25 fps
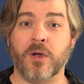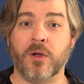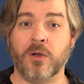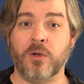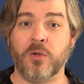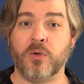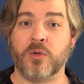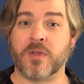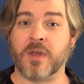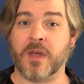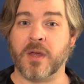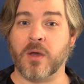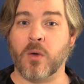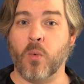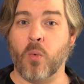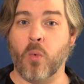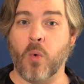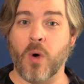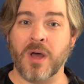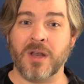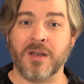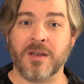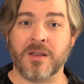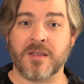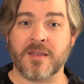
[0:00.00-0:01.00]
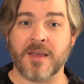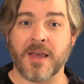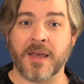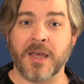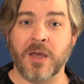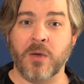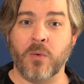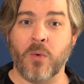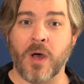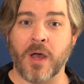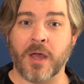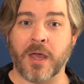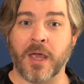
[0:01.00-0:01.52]
are losing one
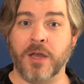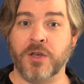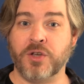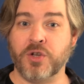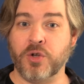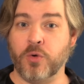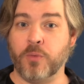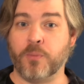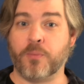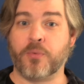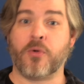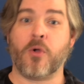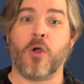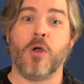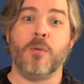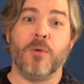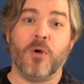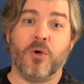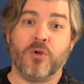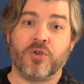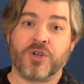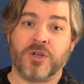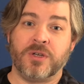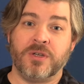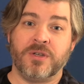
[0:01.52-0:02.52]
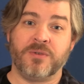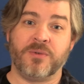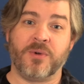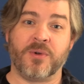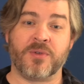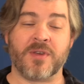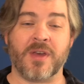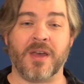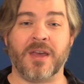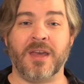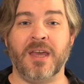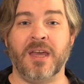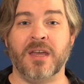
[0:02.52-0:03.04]
Sekiwake to promotion to
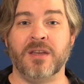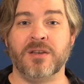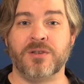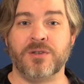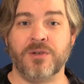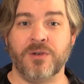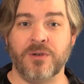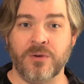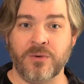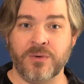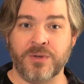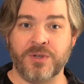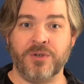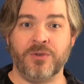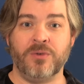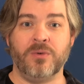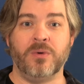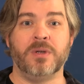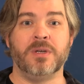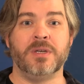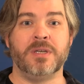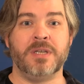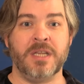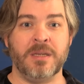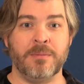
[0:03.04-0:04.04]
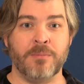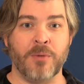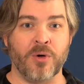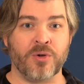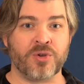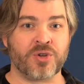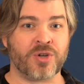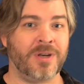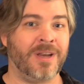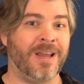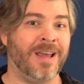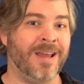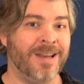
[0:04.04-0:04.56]
Ozeki and two to
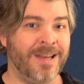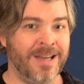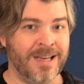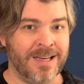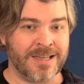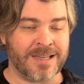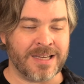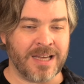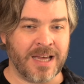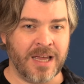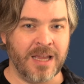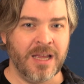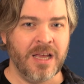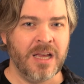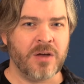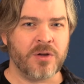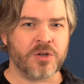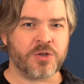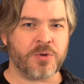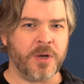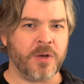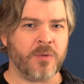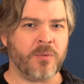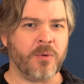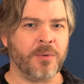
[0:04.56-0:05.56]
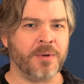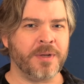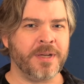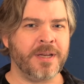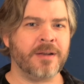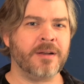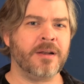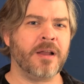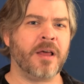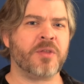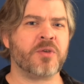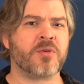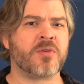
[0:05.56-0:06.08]
demotion and Intai, which means we will need
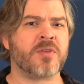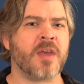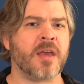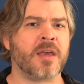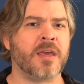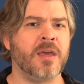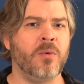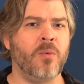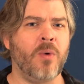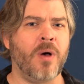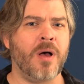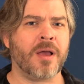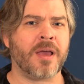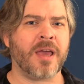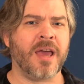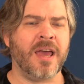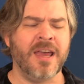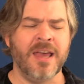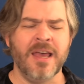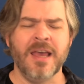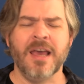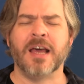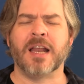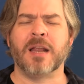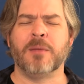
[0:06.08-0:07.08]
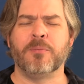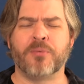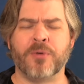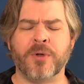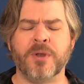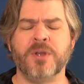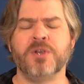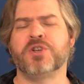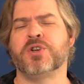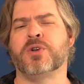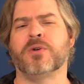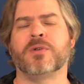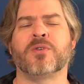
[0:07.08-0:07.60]
another Sekiwake, and I'm
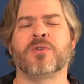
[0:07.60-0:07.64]
pretty sure